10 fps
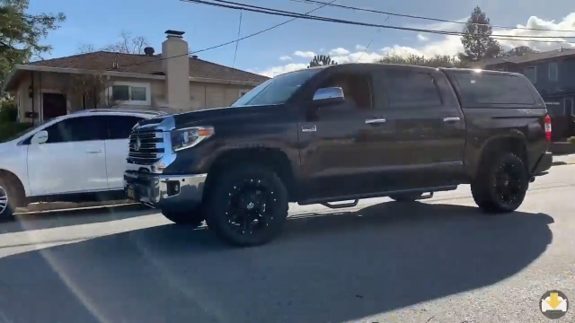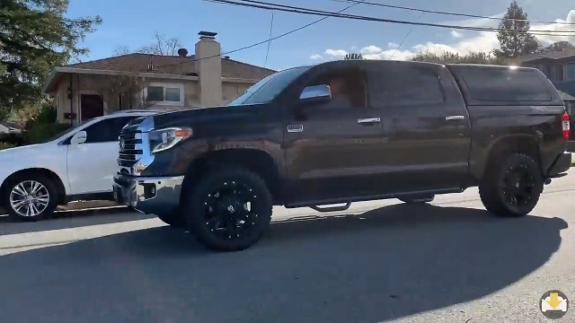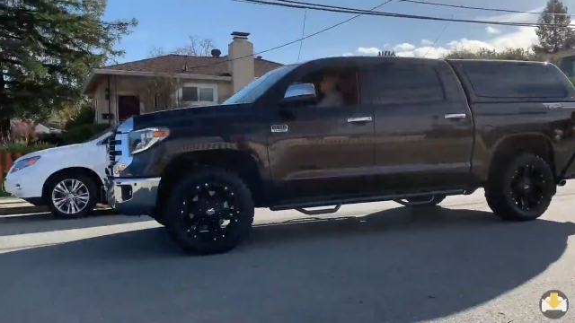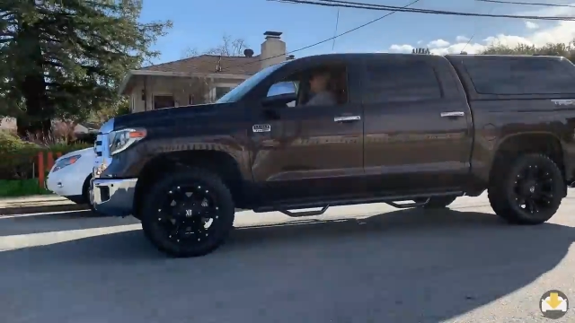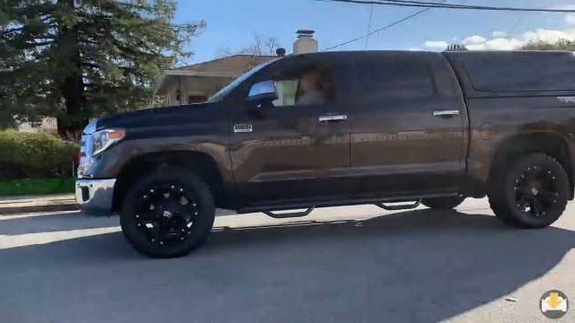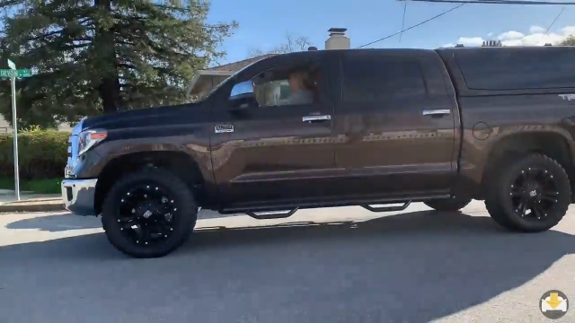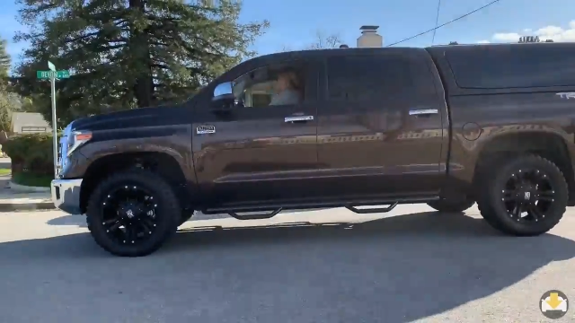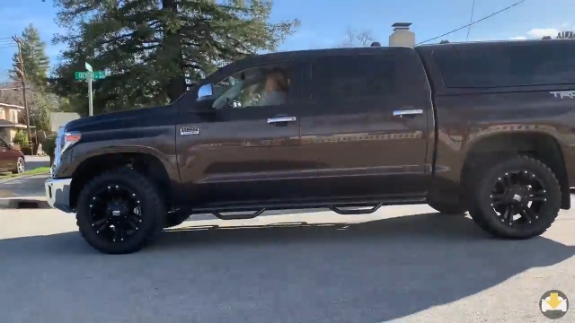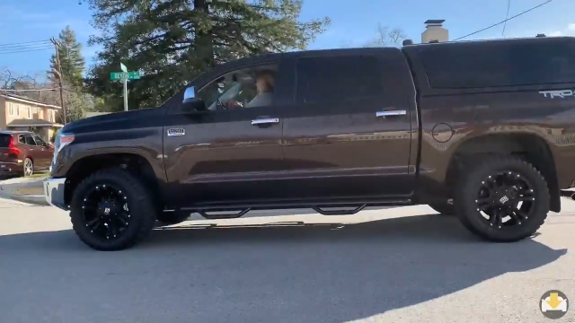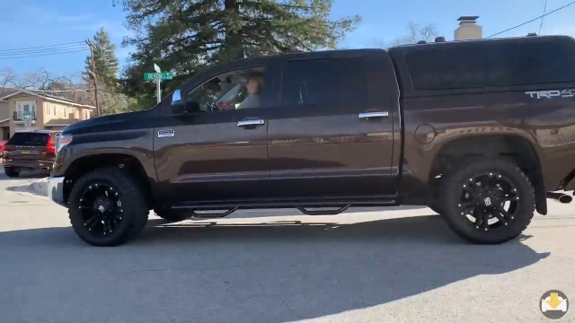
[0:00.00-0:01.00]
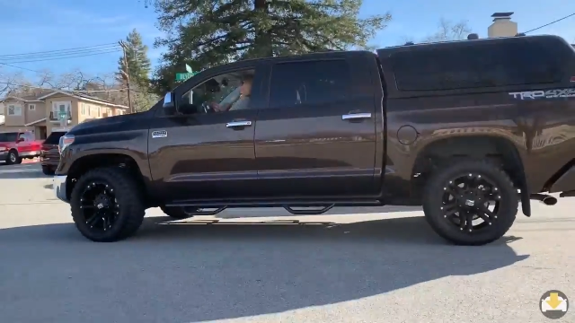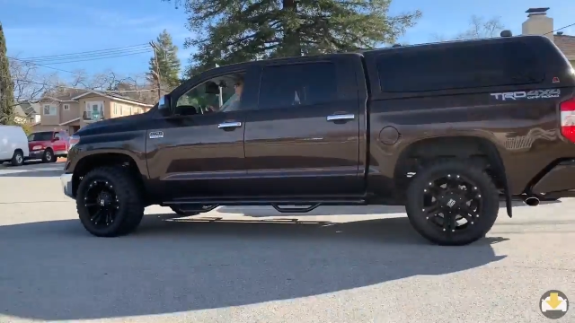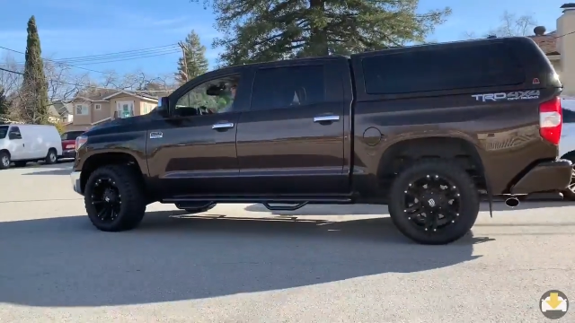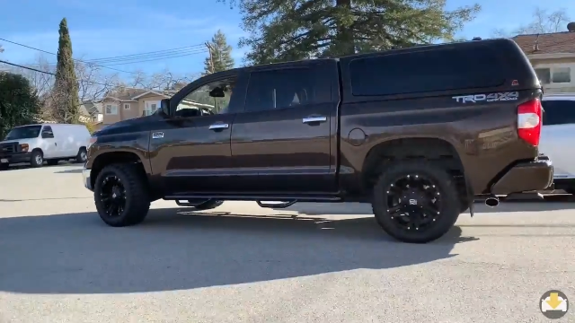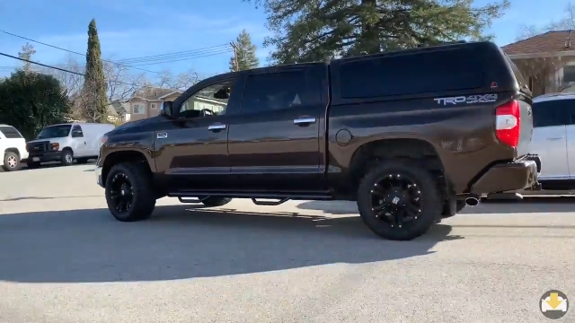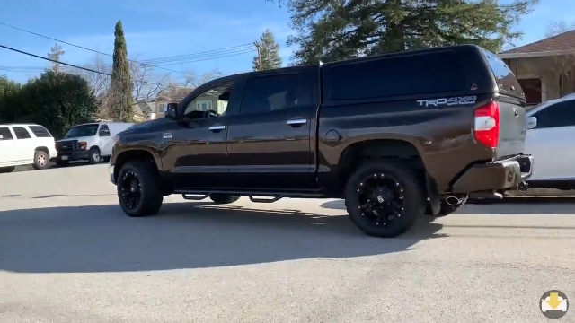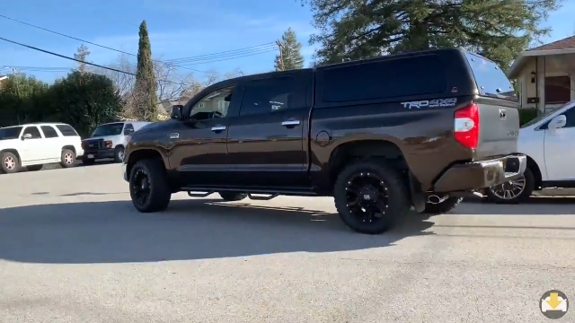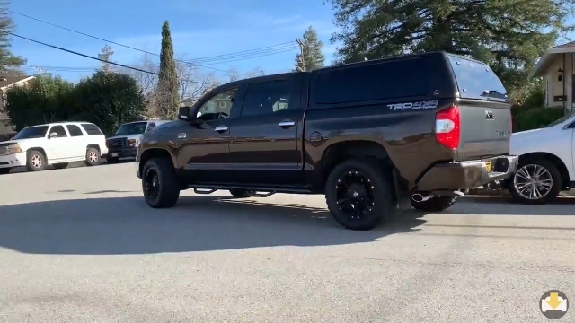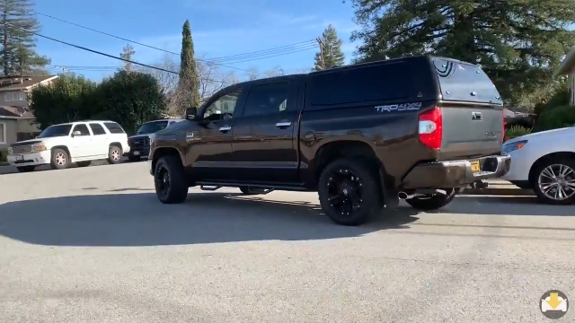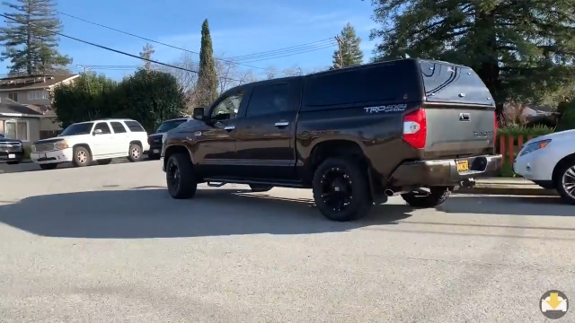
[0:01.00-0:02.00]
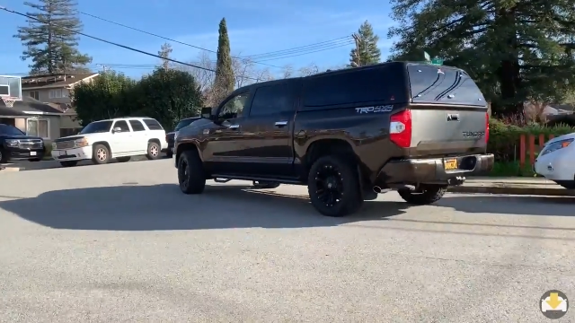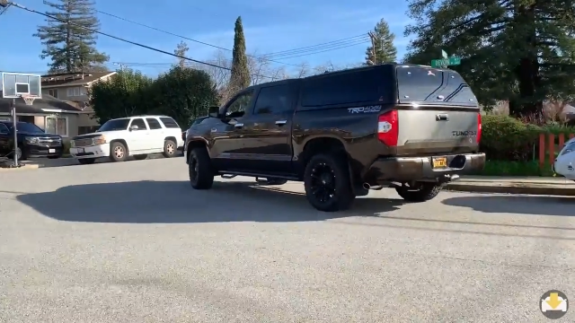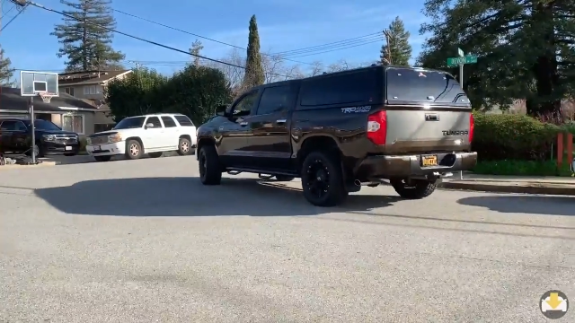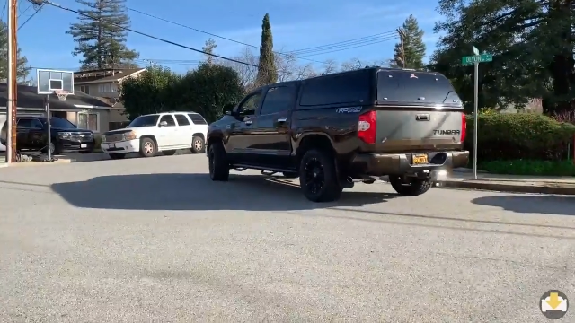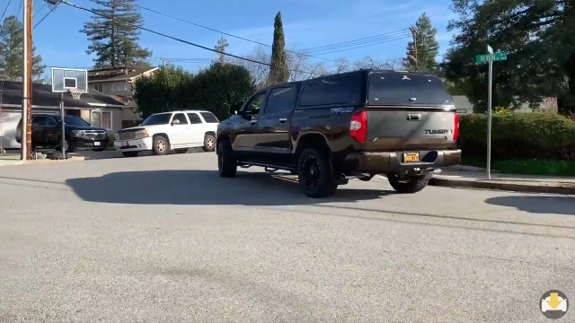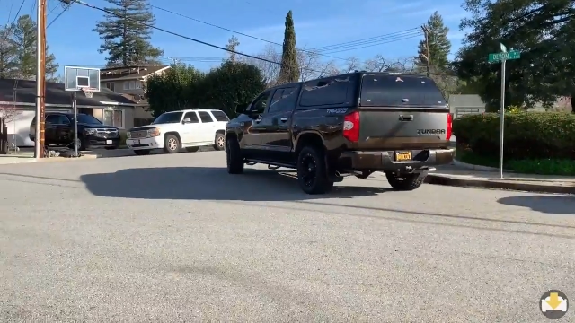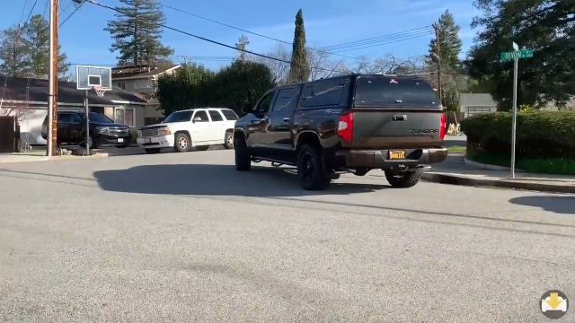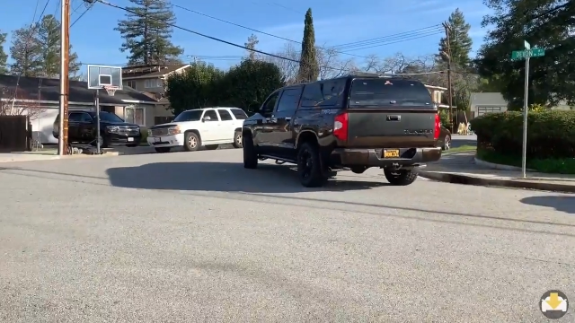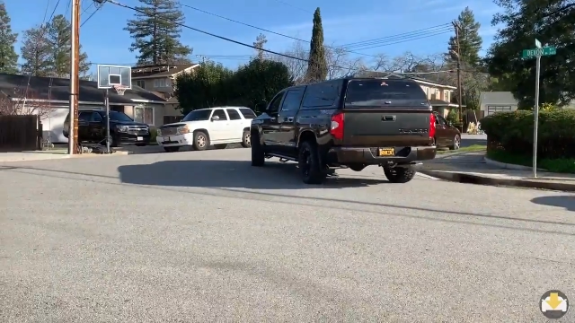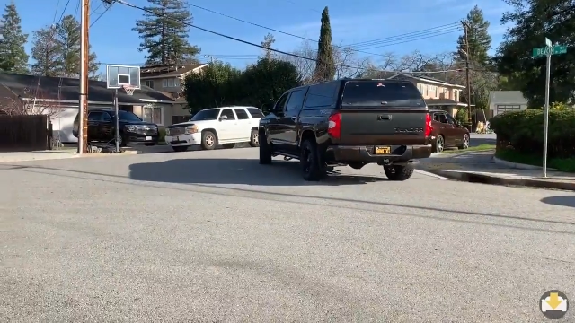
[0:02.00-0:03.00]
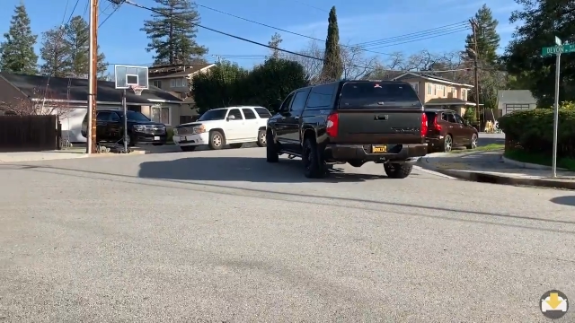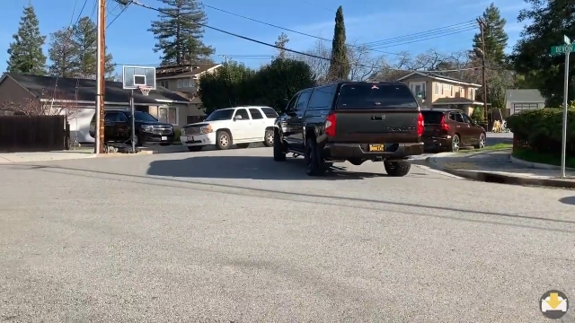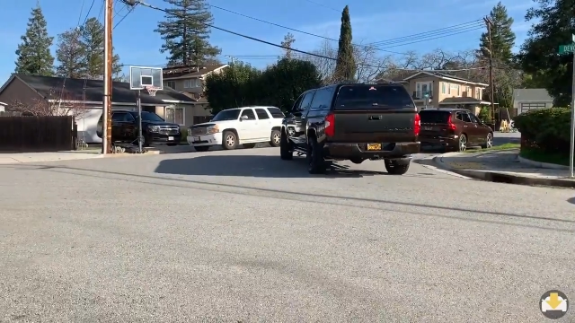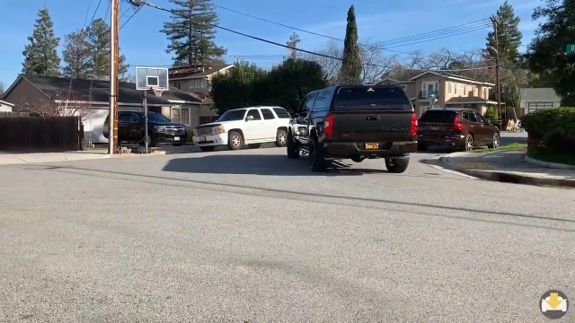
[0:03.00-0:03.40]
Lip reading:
No face is visible, so there are no lips to read.